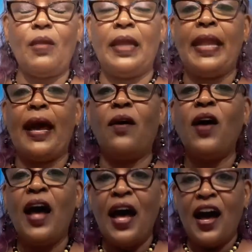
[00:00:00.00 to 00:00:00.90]
Now,
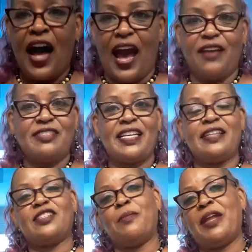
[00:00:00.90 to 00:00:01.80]
I've
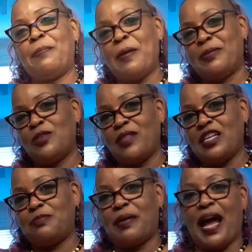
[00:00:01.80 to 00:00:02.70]
seen so many people do
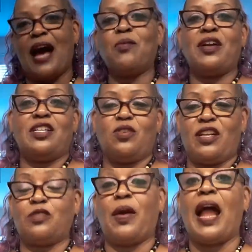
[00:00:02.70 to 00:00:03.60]
this, but I want to do it
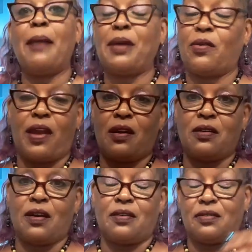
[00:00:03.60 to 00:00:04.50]
as well. I'm a great
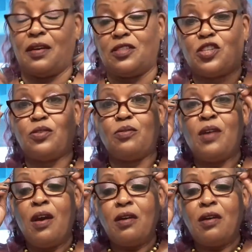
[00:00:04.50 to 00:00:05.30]
cook, too.